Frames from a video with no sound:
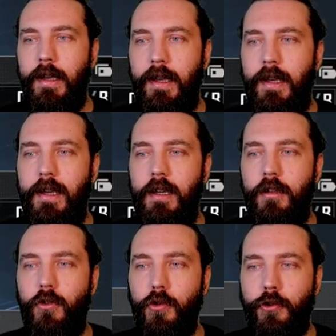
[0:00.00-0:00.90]

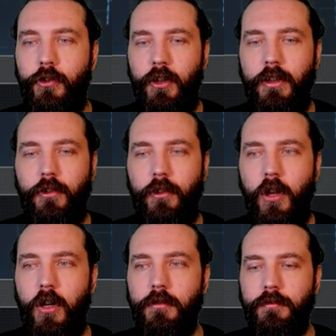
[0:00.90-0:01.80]
In your C
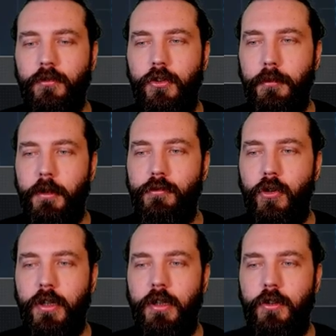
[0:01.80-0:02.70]
slot, you'll be
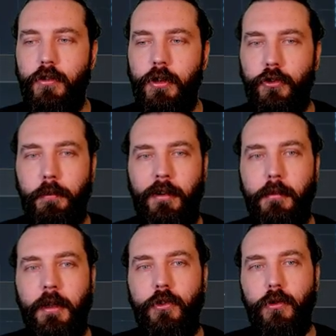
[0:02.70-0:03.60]
running your
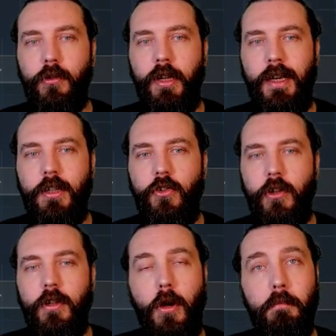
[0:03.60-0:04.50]
experimental
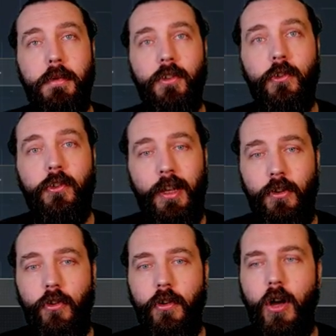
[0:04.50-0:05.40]
energy
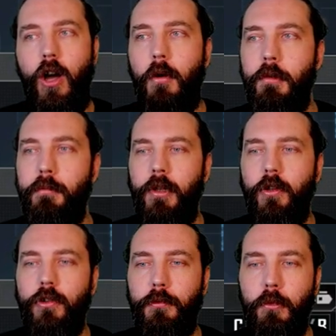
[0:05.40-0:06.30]
compensation armor
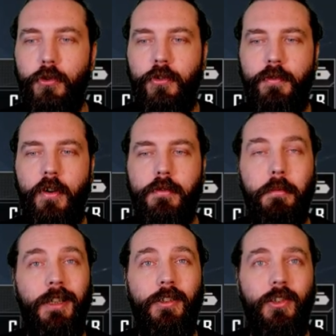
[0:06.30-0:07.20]
because more
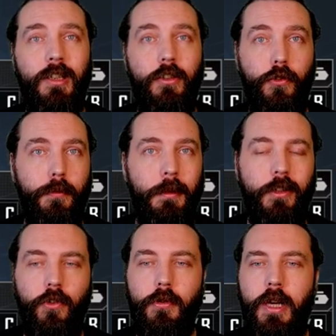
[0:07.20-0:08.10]
survivability just
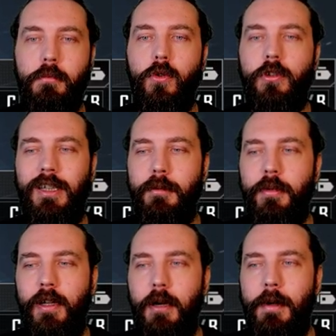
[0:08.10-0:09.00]
means you'll get more
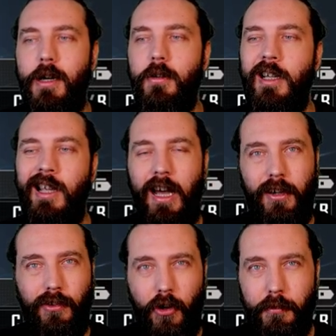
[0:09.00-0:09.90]
DPM out. And
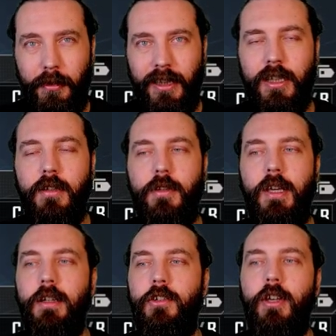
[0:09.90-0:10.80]
I don't believe the
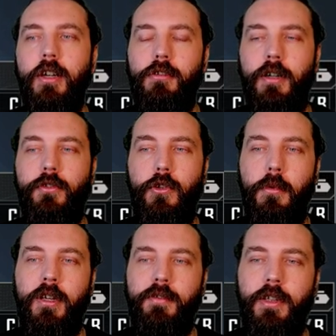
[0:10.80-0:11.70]
anti-aircraft
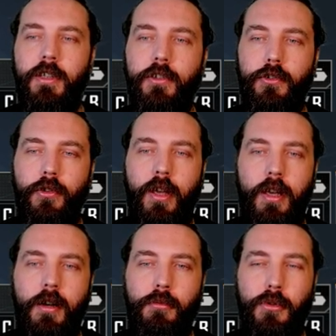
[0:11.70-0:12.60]

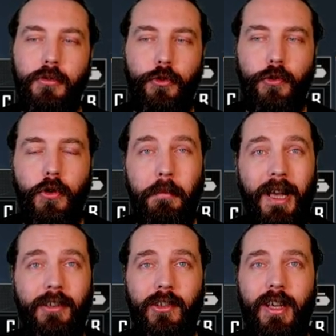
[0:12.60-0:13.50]
UAVs will sort of
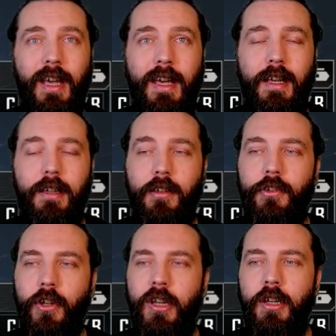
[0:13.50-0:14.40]
matter,
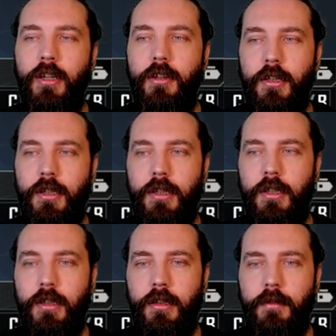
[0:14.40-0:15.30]
and
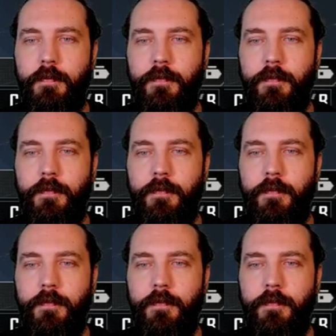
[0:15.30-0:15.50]
the